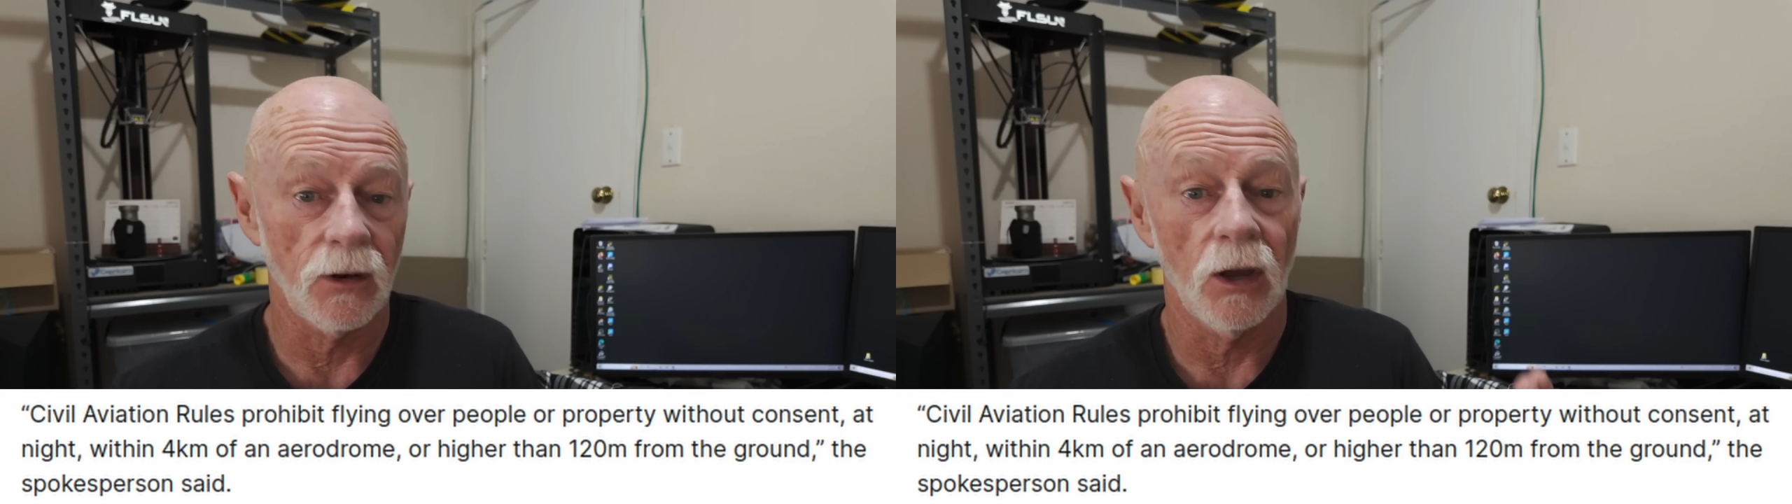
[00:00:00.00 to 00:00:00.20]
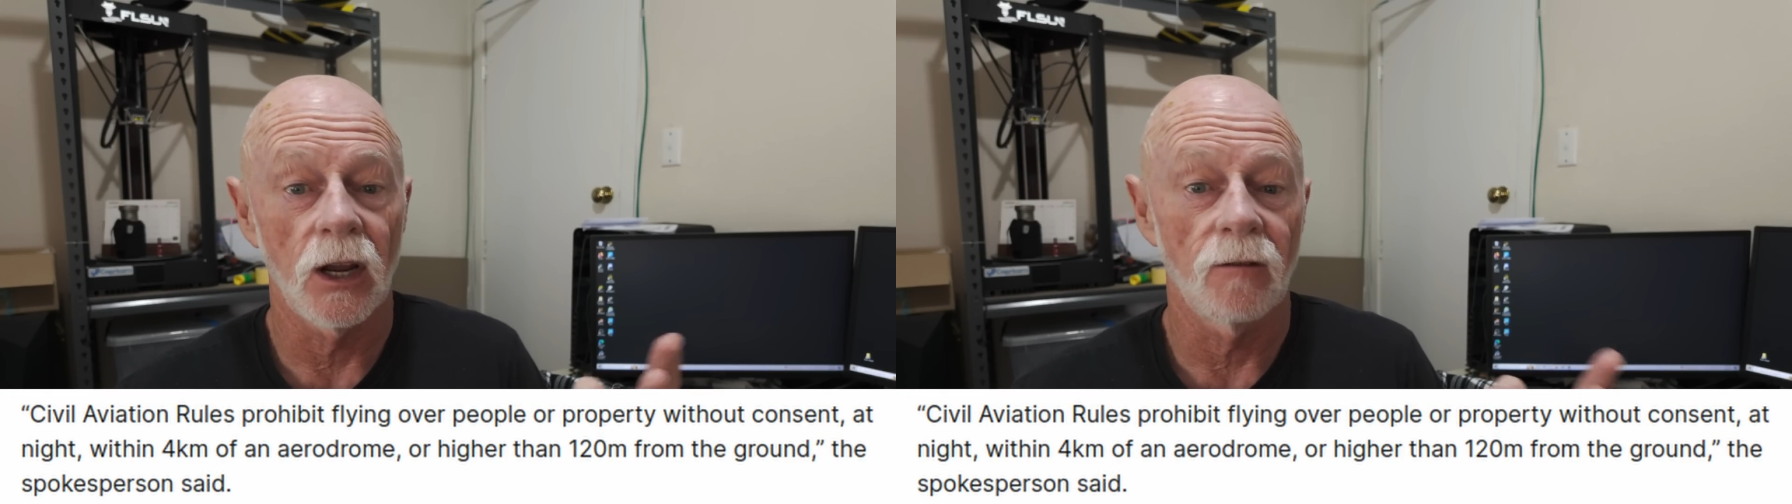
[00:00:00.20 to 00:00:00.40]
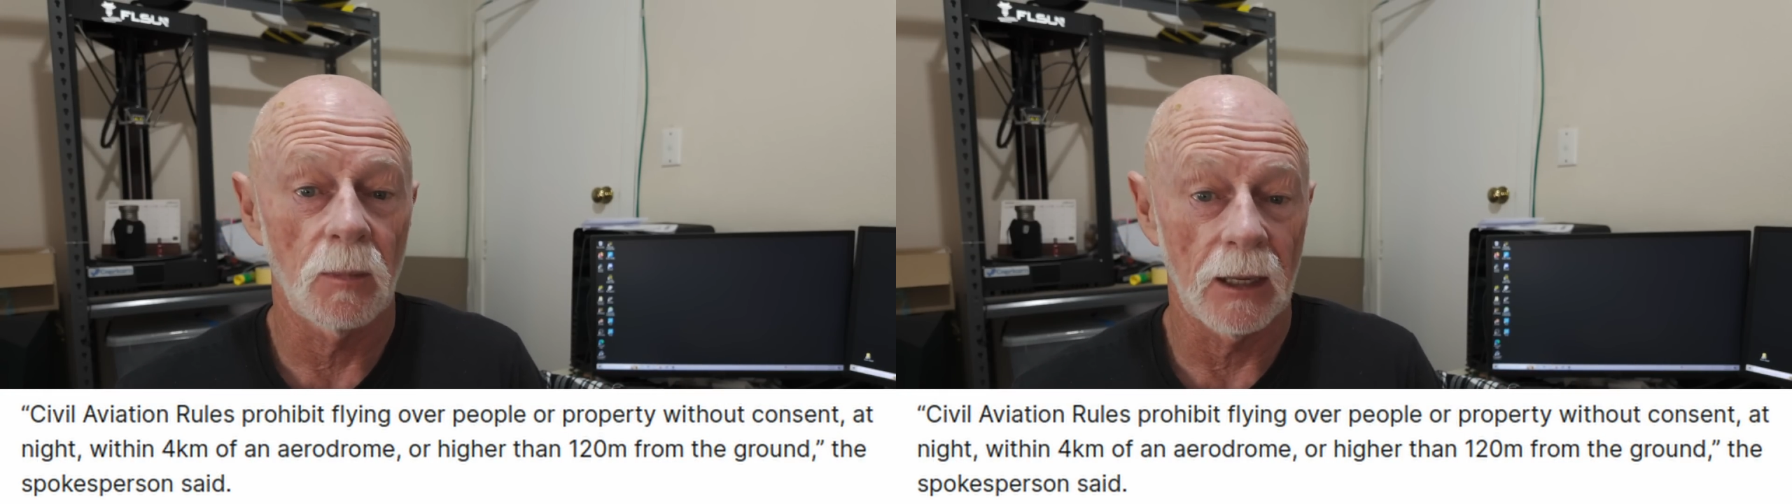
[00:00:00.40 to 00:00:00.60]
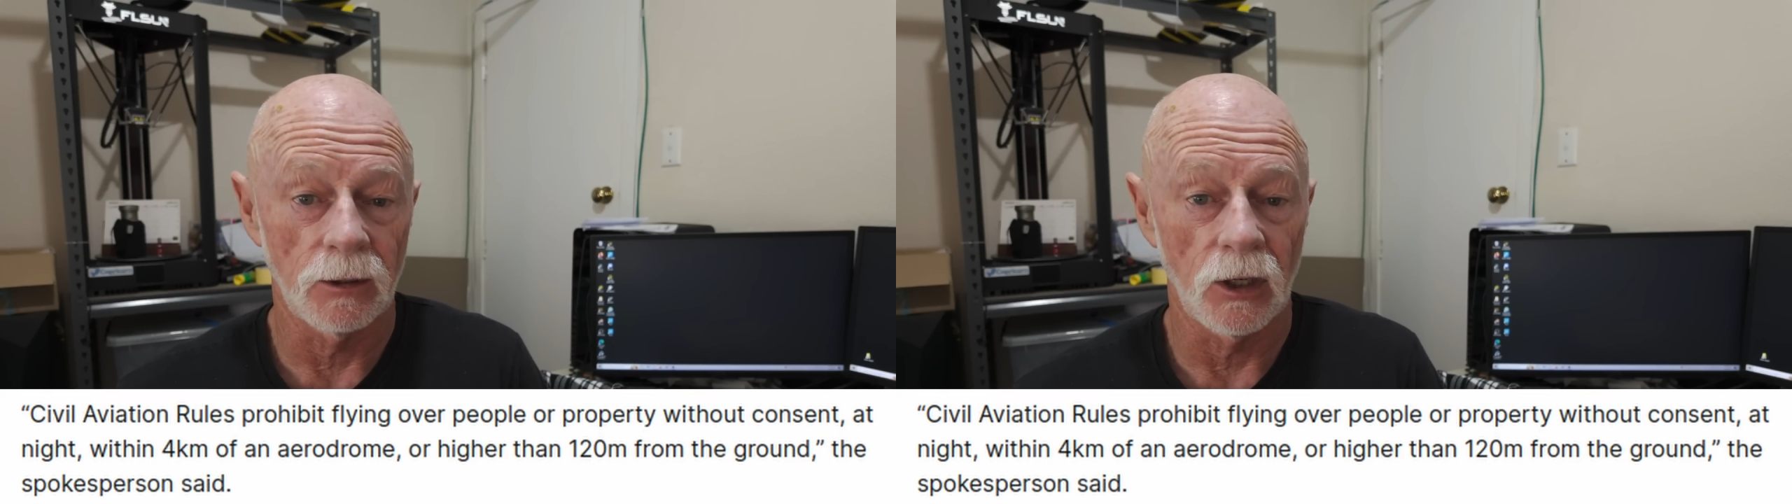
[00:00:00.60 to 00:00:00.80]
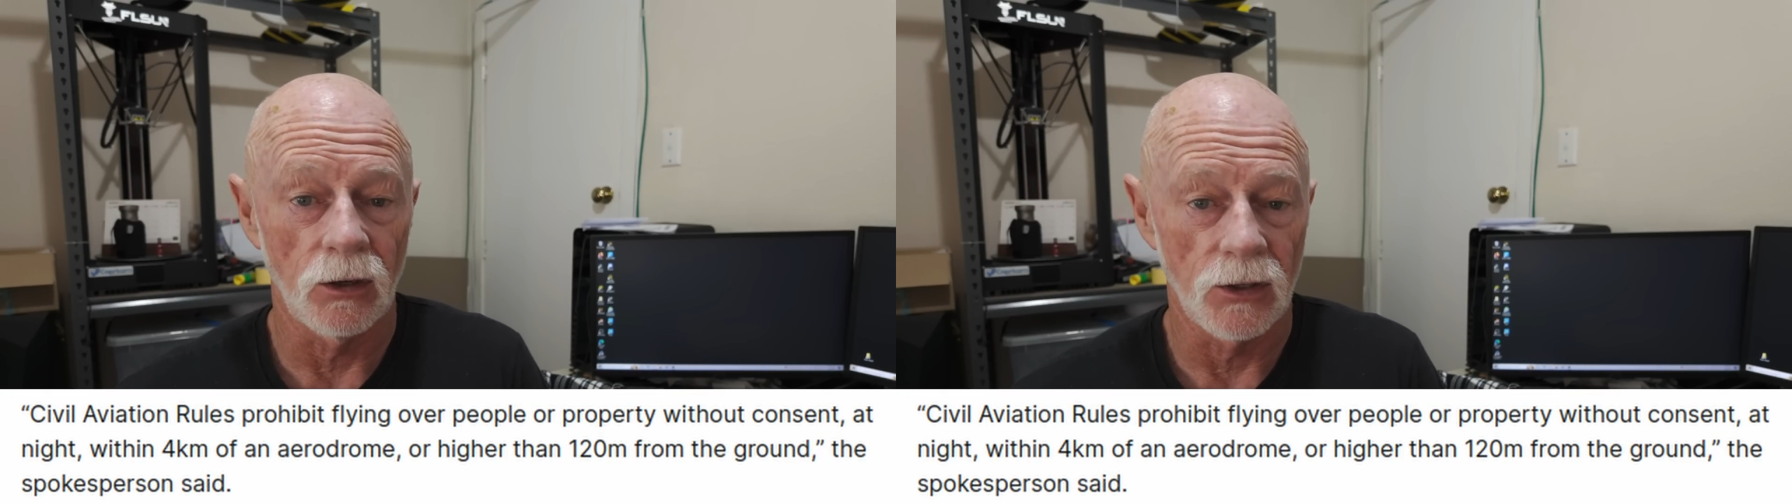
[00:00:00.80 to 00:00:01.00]
flown over
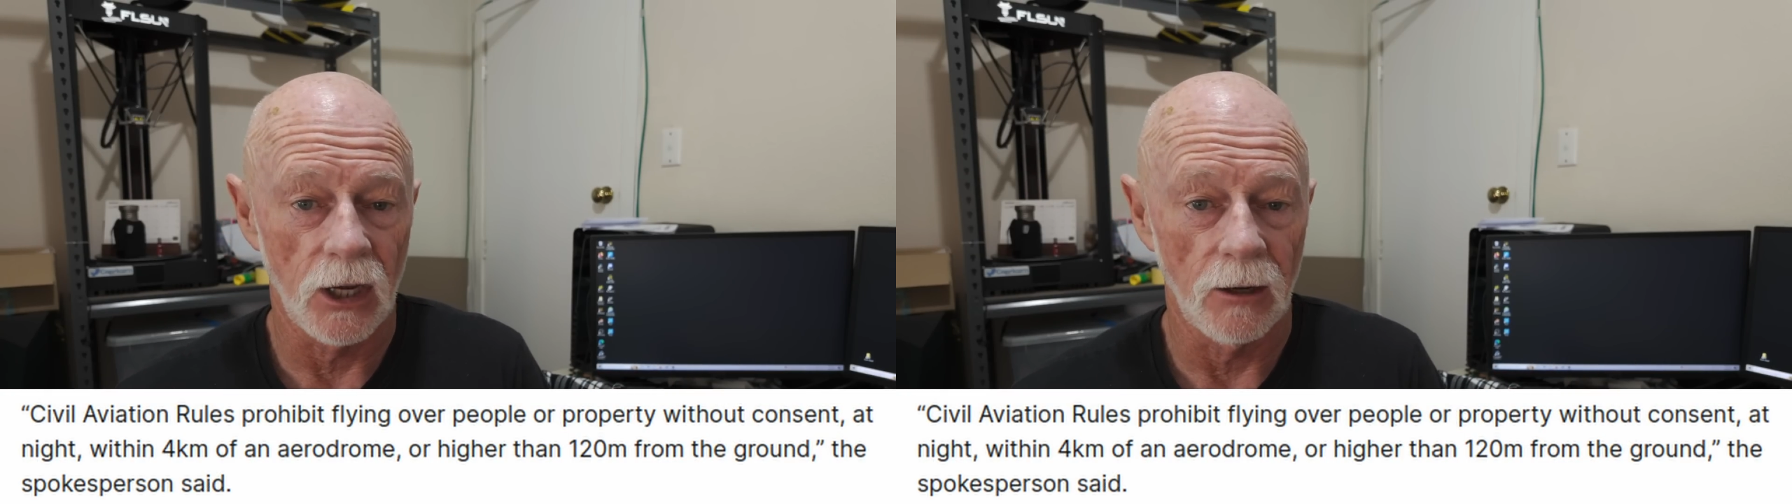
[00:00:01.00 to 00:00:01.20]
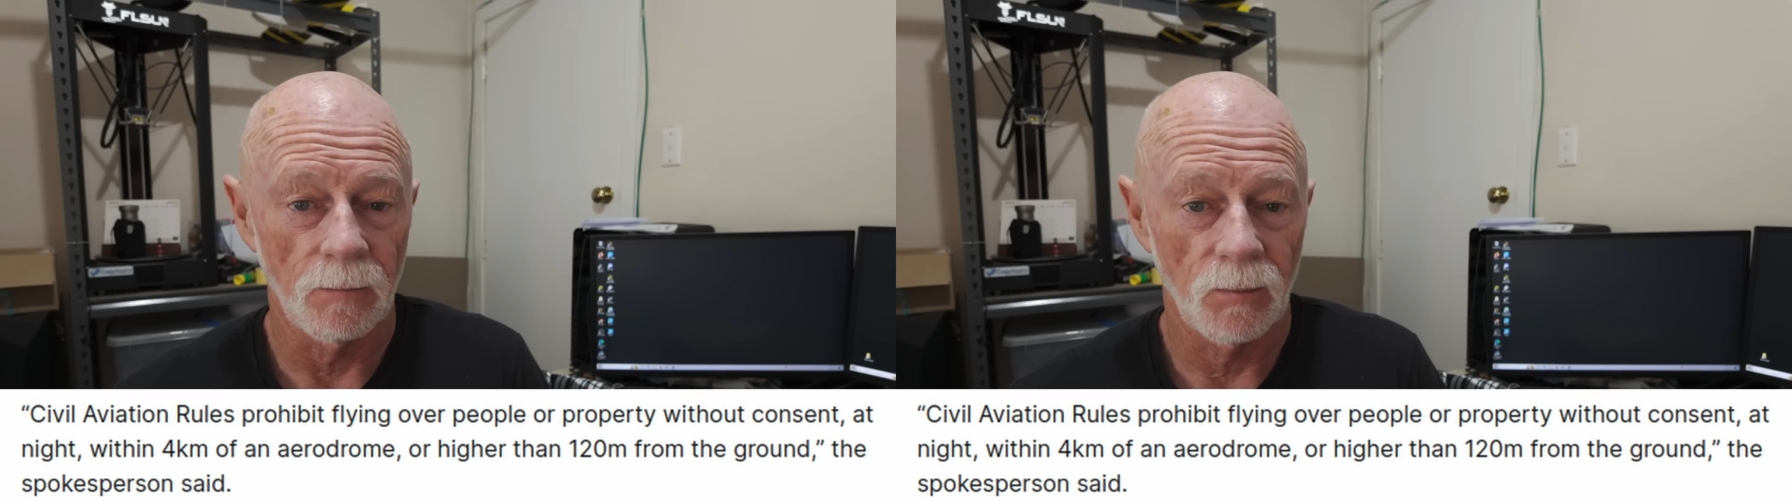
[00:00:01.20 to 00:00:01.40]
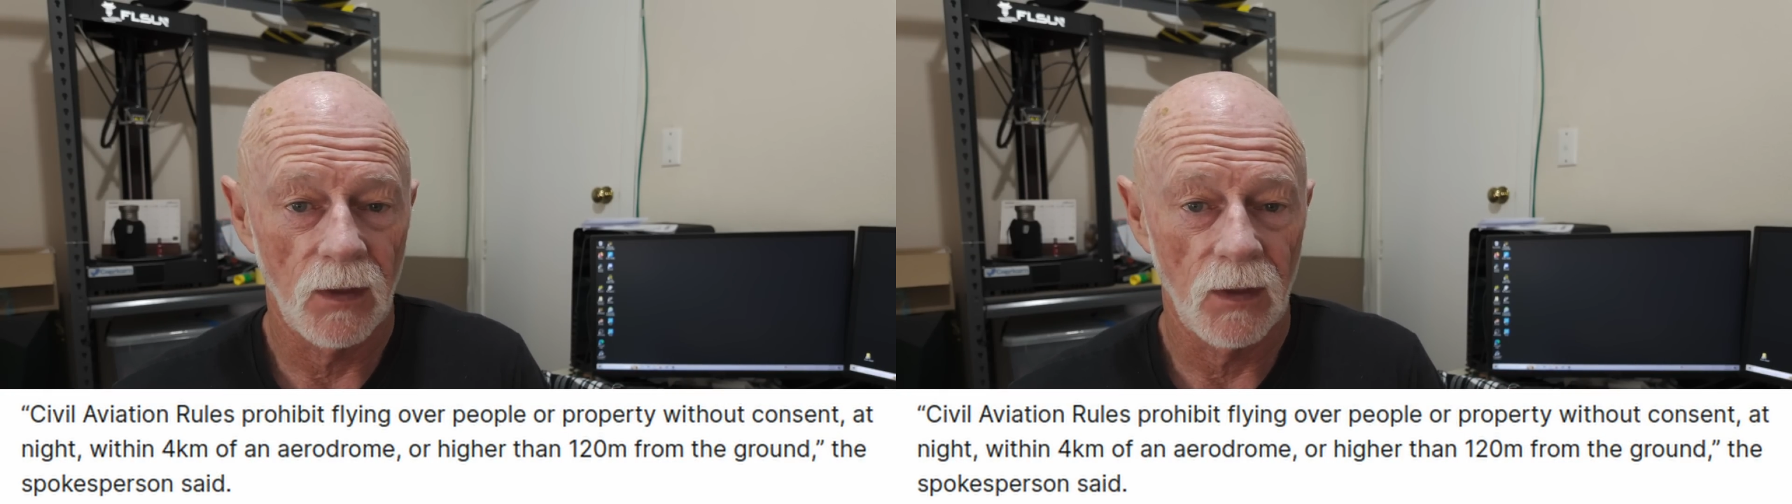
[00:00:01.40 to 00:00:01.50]
people to do so.